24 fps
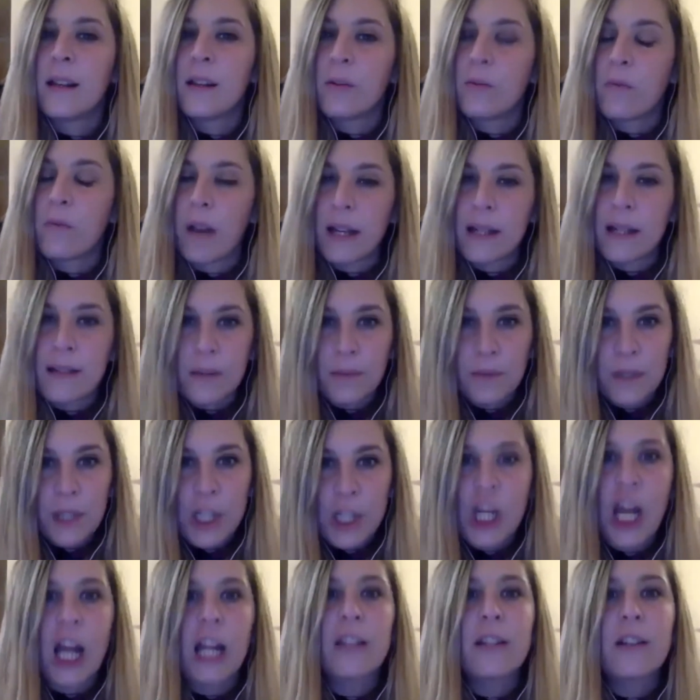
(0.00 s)
Rights of the
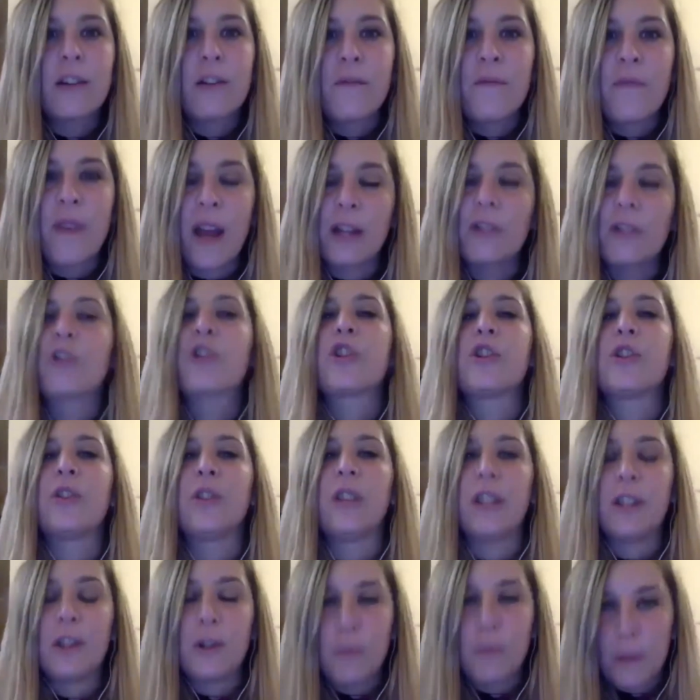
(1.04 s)
Child Convention,
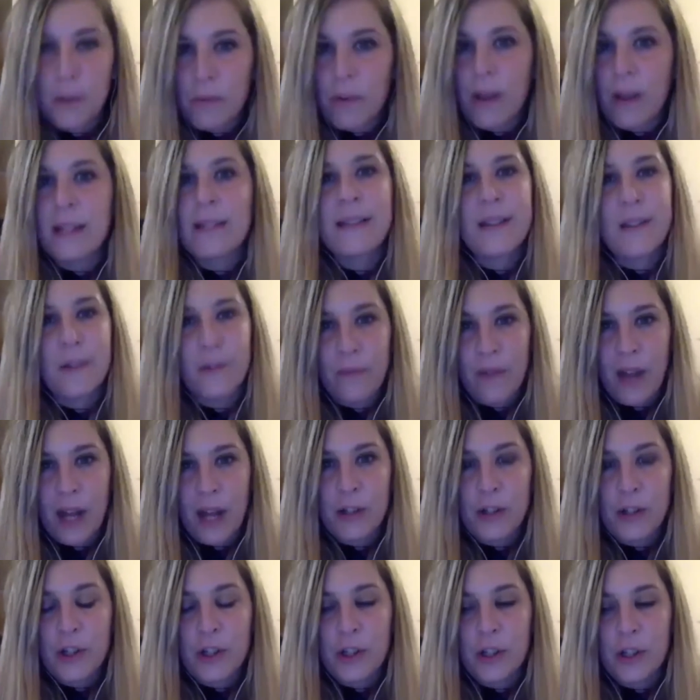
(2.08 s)
the Human Rights
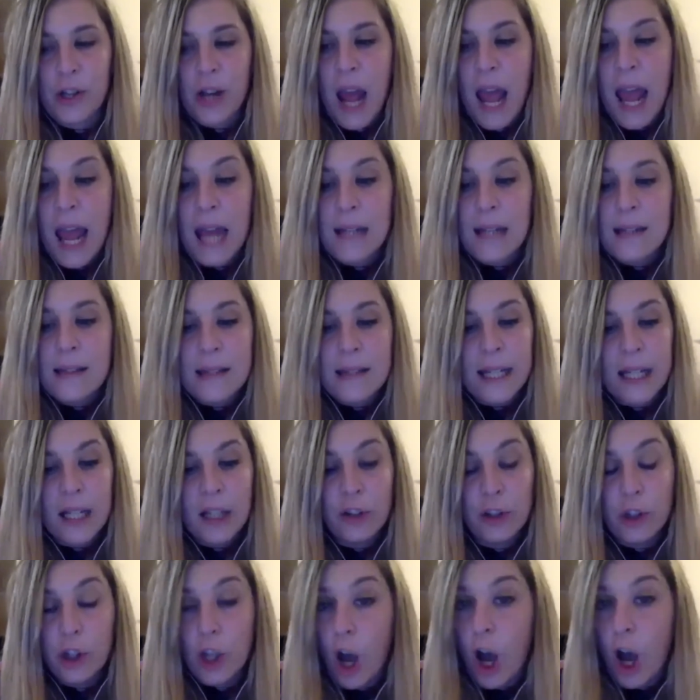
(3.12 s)
Convention, and still
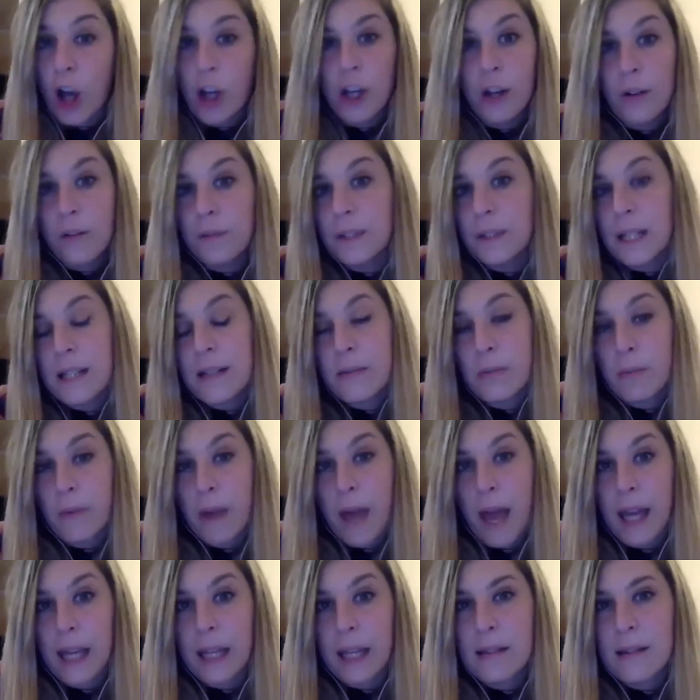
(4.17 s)
none of these
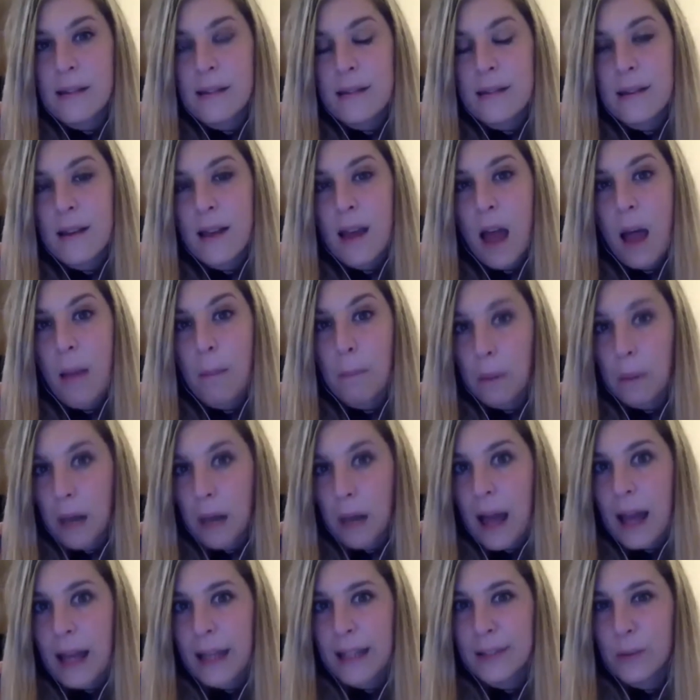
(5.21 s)
rights
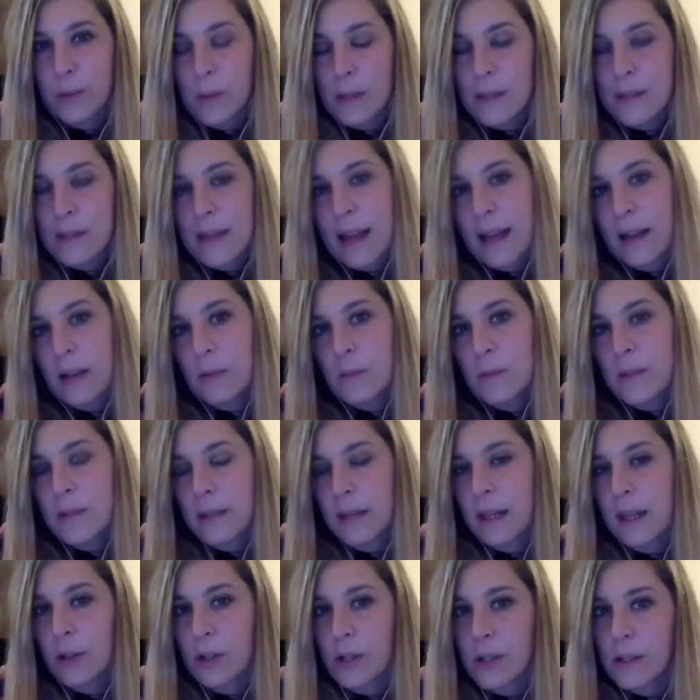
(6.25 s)
apply to asylum
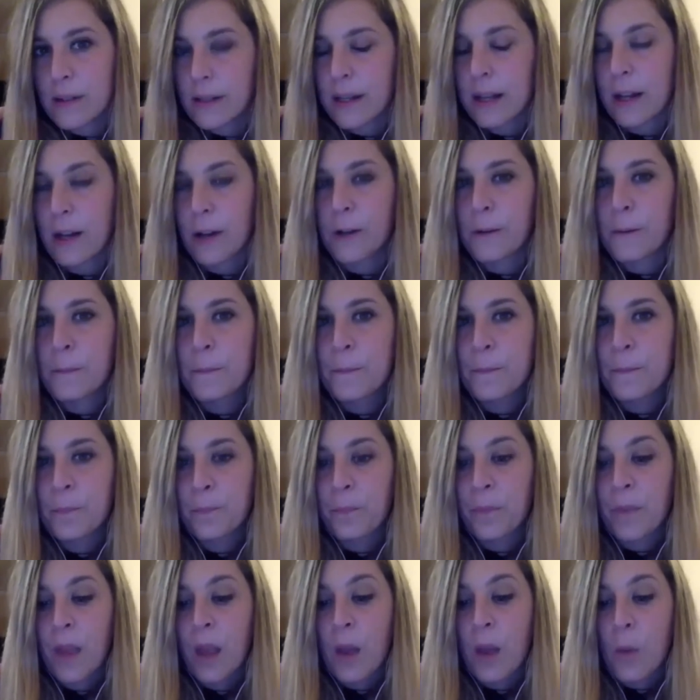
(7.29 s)
seekers here.
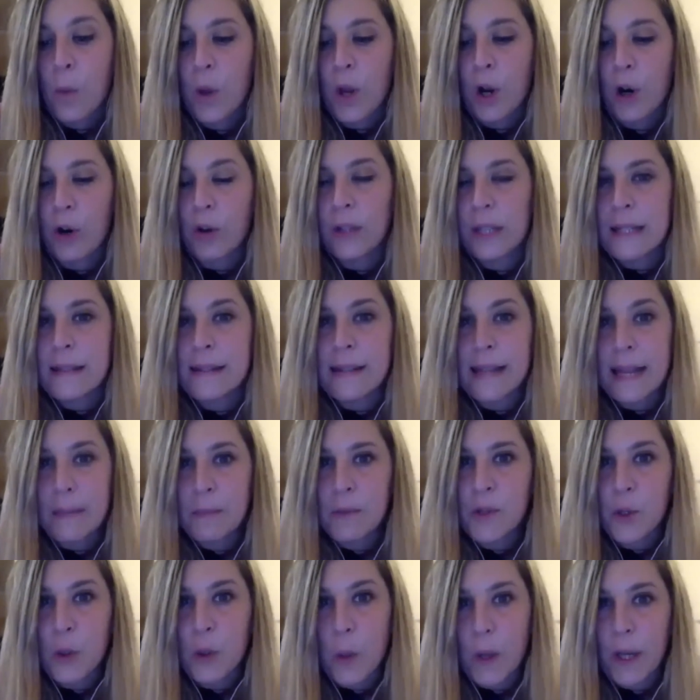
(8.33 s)
We are on the same
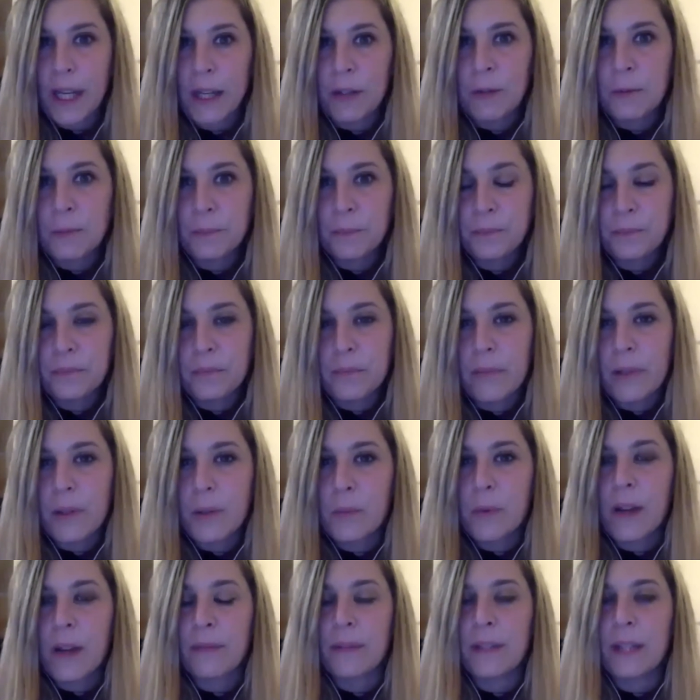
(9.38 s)
soil, but
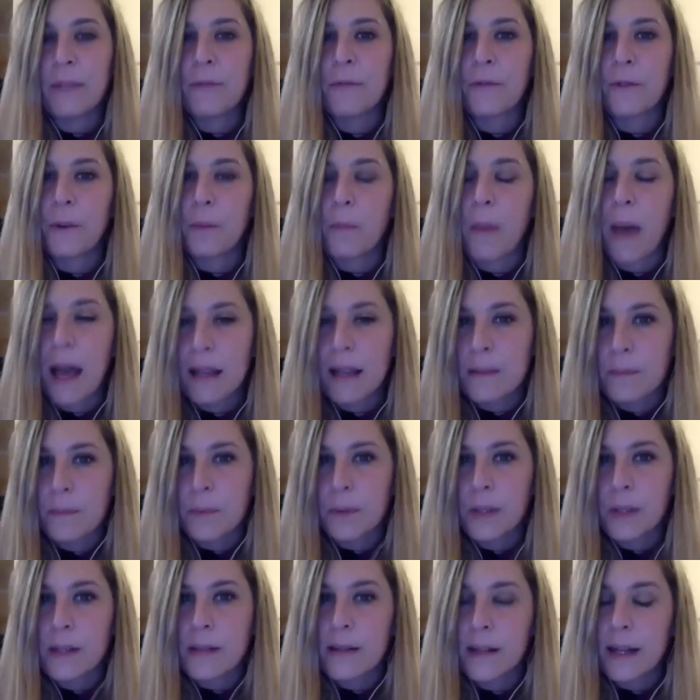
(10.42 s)
we have different
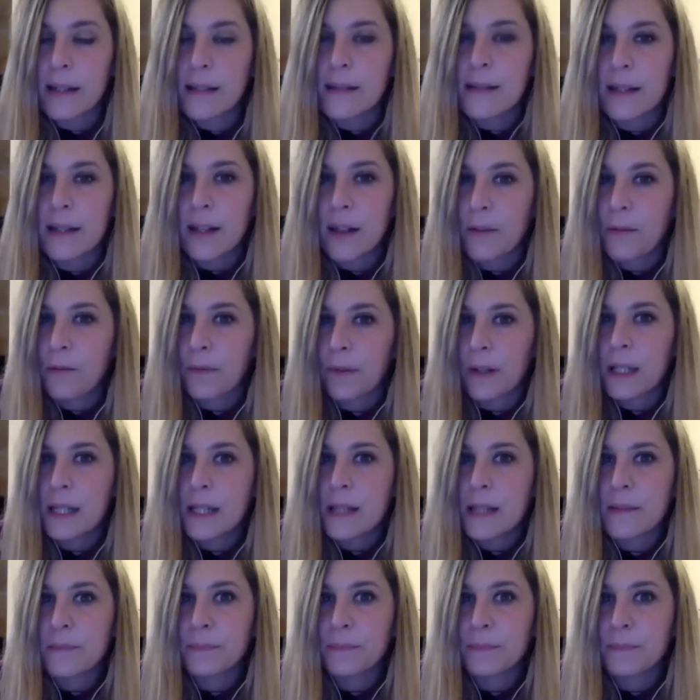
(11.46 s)
passports. That's the difference.